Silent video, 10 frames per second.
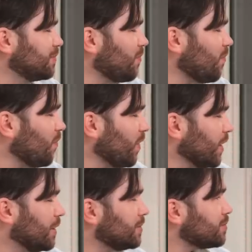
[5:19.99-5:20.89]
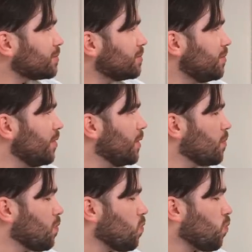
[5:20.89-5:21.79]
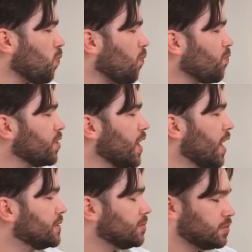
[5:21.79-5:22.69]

No words are spoken by the person on screen.